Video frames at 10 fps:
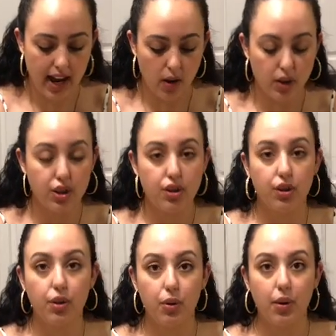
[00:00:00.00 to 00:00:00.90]
now
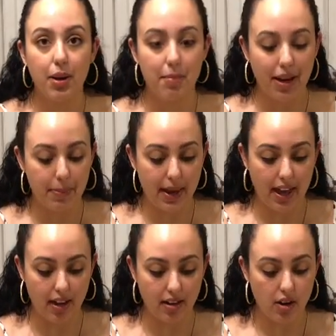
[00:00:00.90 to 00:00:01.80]
to my
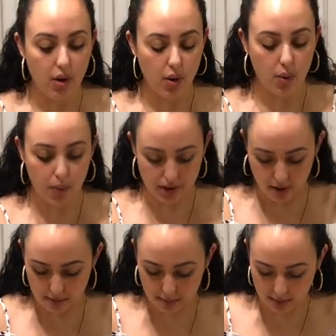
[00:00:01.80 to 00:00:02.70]
pan with
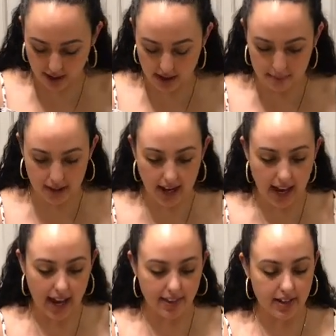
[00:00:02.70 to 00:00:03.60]
all my bread, I'm gonna
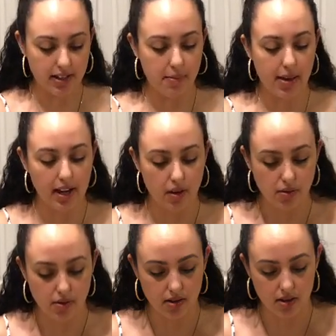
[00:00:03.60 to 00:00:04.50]
add the
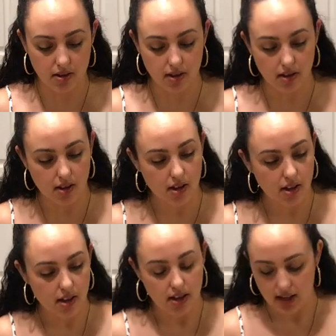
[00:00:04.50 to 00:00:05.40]
tomatoes.
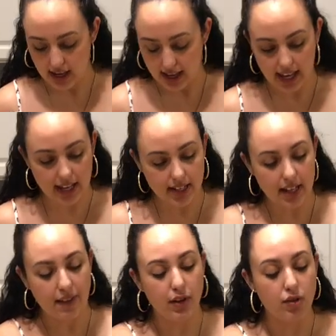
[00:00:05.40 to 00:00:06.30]
And
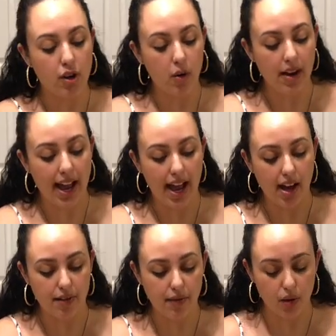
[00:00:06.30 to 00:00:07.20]
if you don't
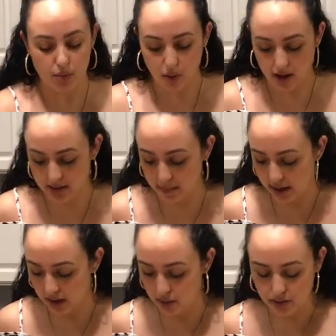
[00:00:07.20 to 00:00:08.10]
have raw
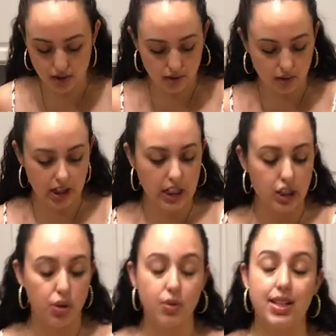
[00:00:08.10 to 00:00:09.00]
tomatoes, you
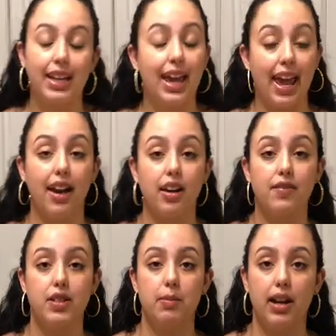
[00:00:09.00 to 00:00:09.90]
can use a can
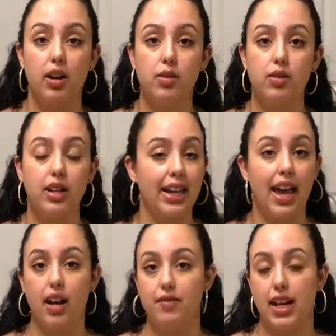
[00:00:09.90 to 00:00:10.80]
of tomatoes, a
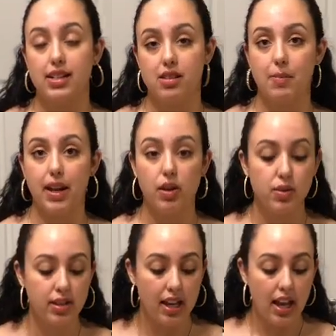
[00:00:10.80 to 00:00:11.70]
can of diced
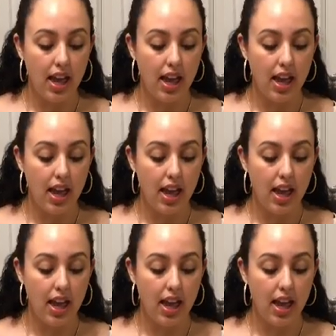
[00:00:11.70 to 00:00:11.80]
tomatoes.